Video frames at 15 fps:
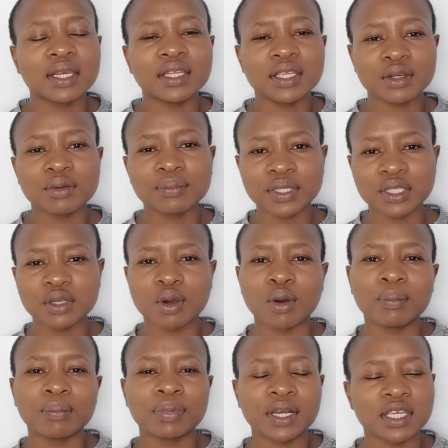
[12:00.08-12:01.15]
little bit
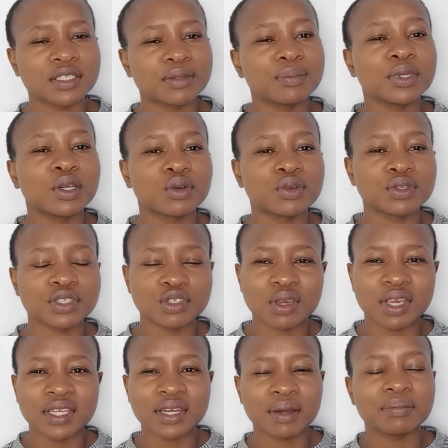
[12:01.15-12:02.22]
complex because
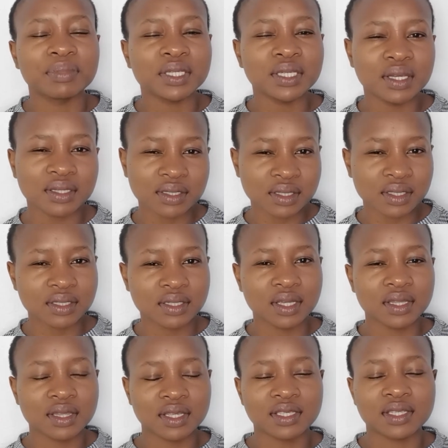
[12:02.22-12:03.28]
you're in a bigger city
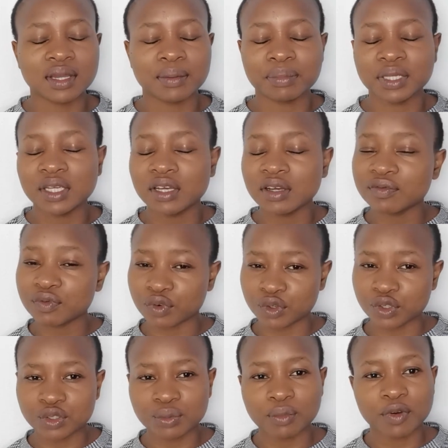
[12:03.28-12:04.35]
and there is a bigger
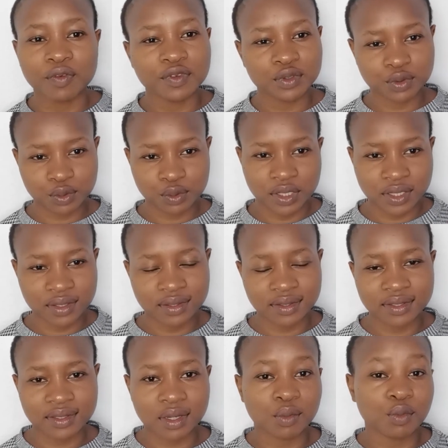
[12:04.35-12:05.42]
volume of
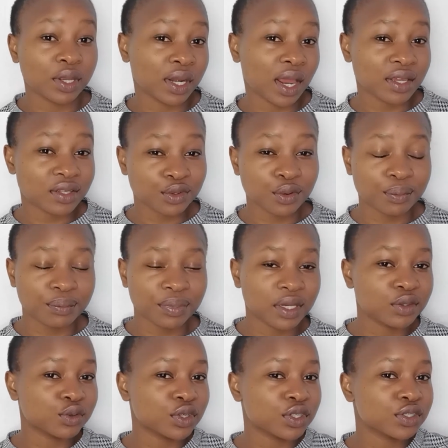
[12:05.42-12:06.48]
students. Well, as
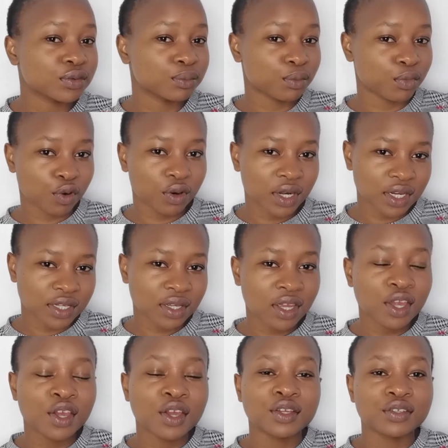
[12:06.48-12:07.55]
compared to a smaller
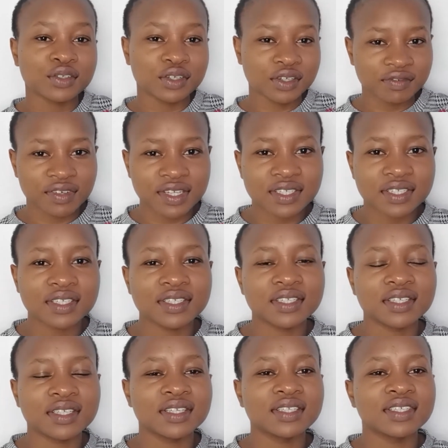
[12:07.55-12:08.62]

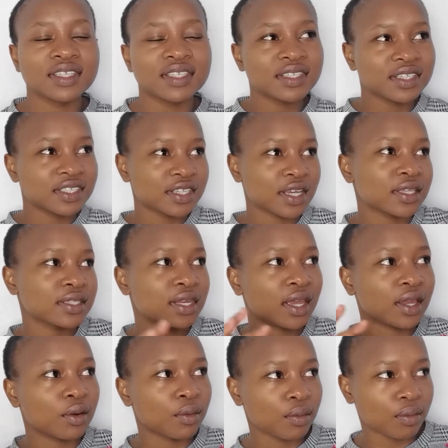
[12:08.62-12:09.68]
university, since it's just
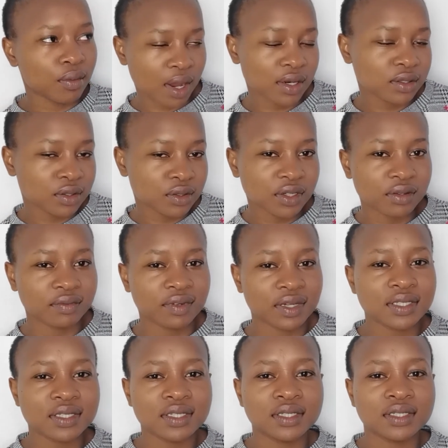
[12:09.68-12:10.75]
like one
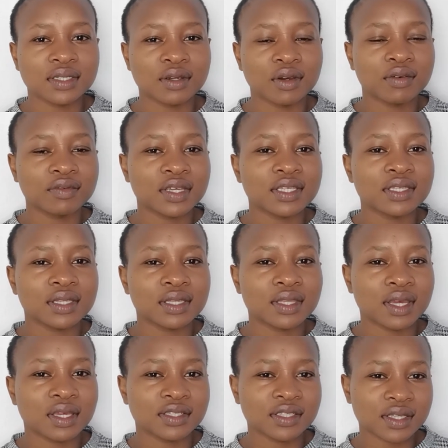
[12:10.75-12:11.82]
university, obviously they
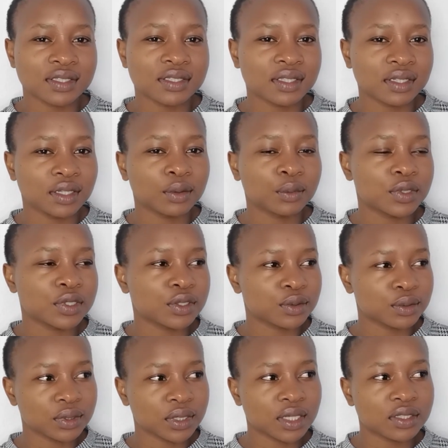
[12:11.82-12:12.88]
are just dealing with
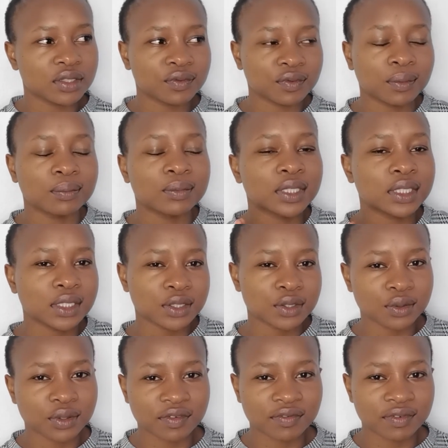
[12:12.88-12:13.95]
students from this
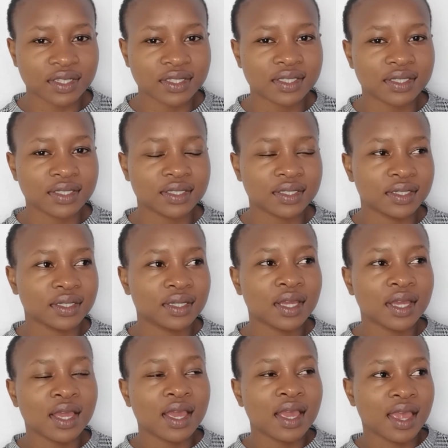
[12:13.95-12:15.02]
university,
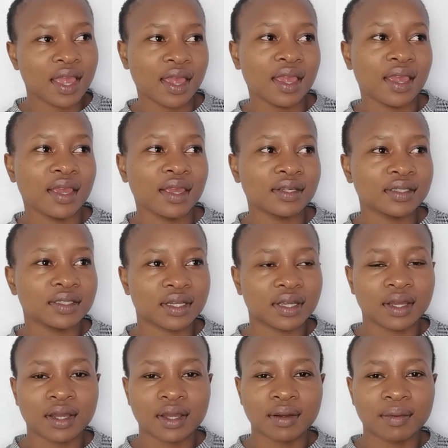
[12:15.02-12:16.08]
and
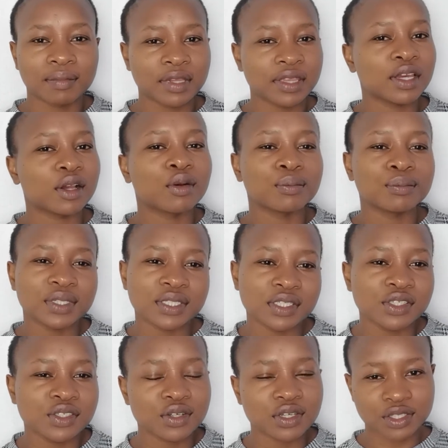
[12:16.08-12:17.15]
the
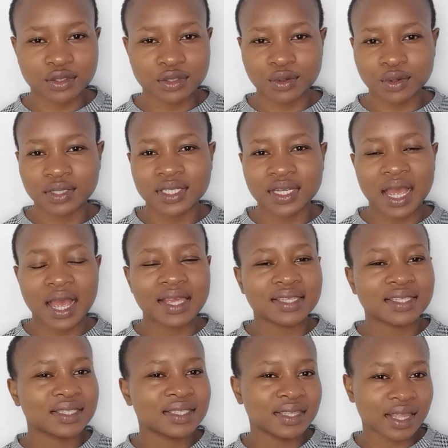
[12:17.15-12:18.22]
competition is not
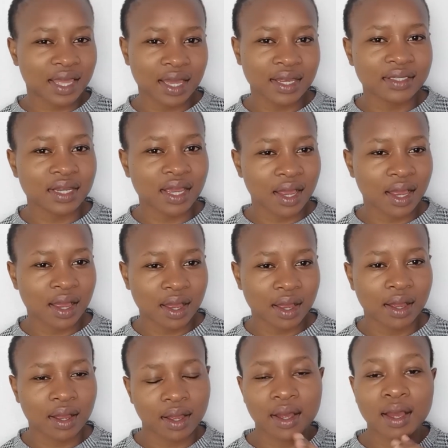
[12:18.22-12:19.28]
as that
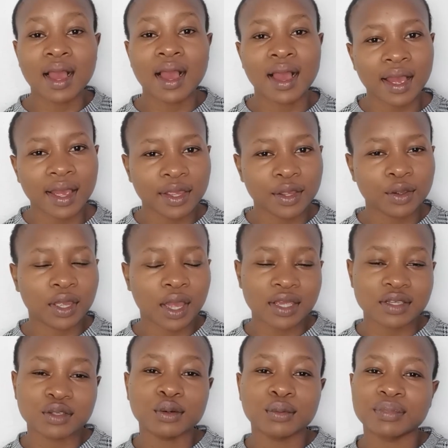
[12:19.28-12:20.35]
high
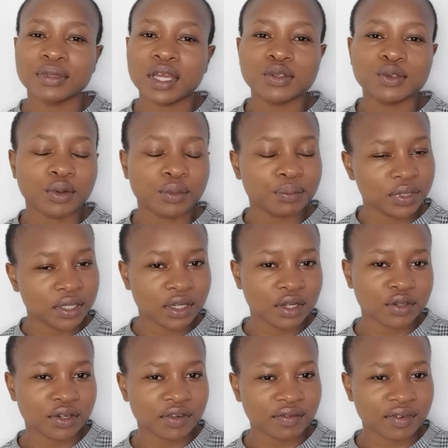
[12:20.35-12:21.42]
as compared to a bigger
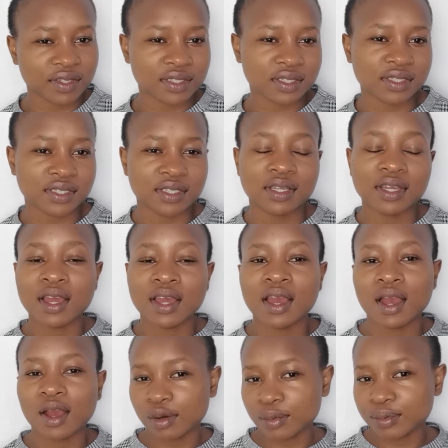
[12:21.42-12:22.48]
university.
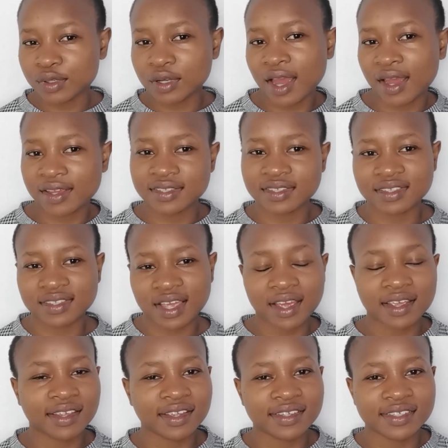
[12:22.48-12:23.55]
I hope you guys are
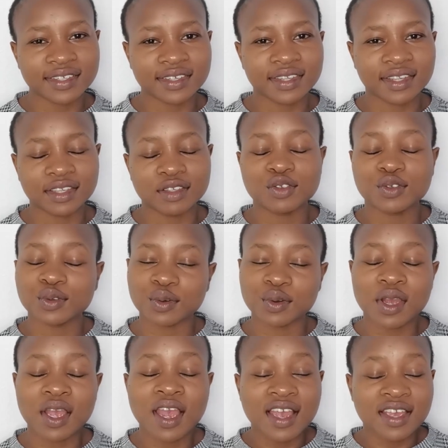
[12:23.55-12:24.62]
getting things. So
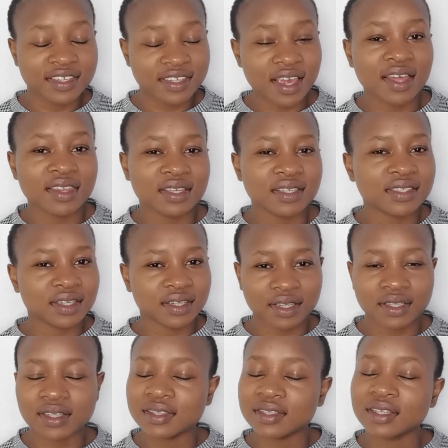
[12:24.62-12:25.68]
yeah, that's
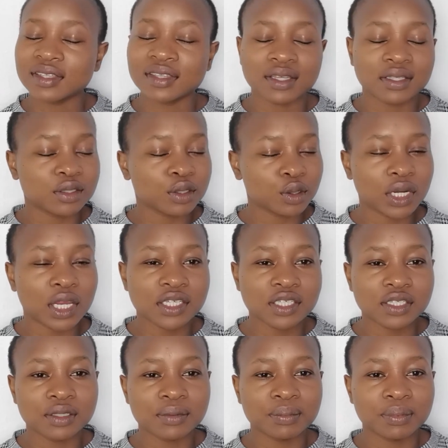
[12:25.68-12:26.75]
another thing, that
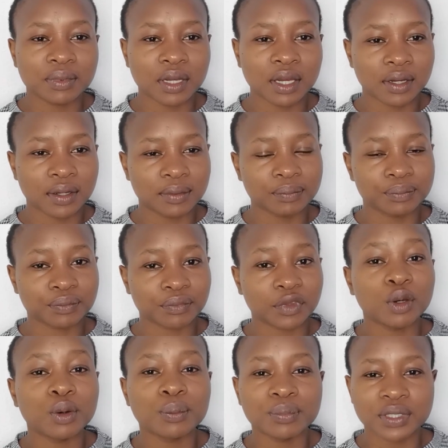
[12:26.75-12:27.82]
scholarship
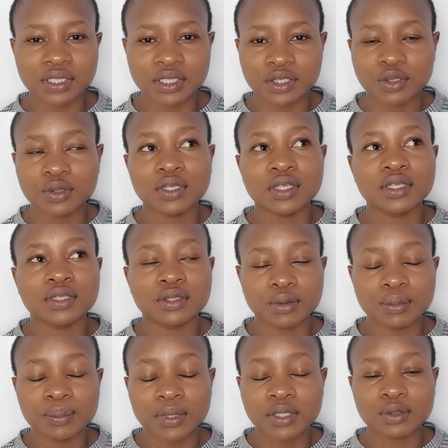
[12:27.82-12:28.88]
competition is
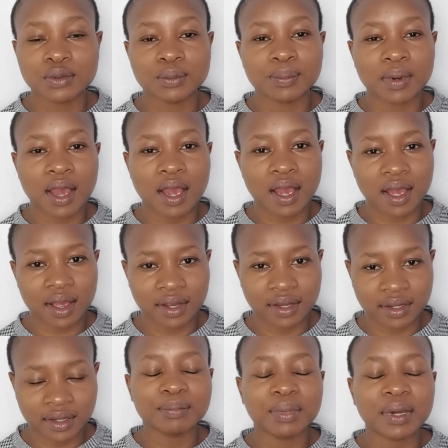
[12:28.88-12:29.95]
super
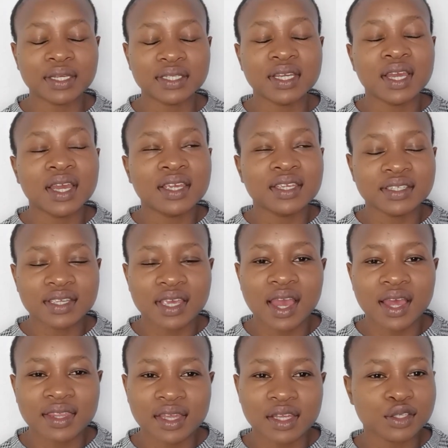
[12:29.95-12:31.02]
high. But
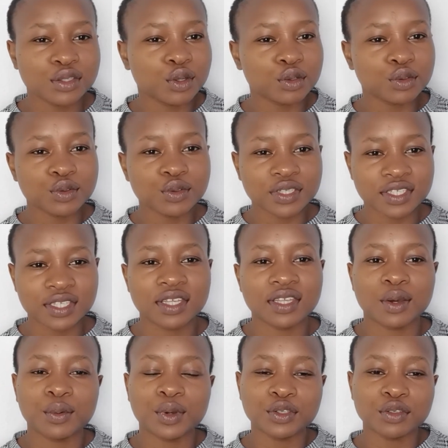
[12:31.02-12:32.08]
yeah, that's not to say
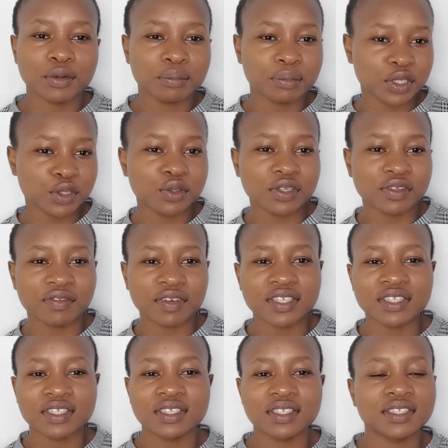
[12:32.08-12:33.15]
that when you're in big
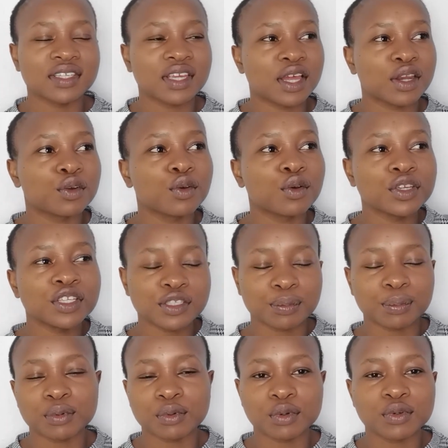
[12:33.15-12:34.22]
universities there are no its
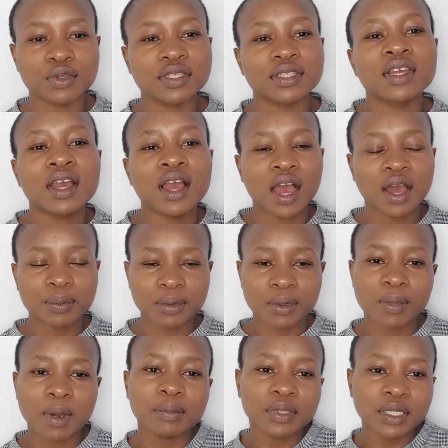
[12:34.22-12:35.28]
pros. I'll
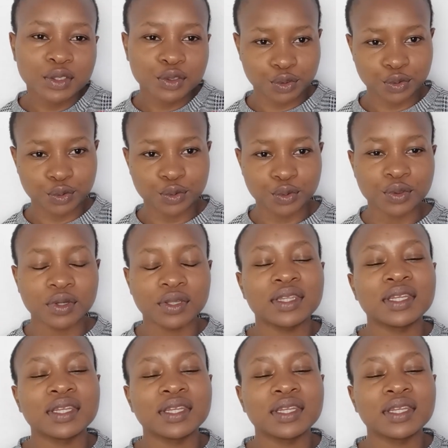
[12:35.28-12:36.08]
probably do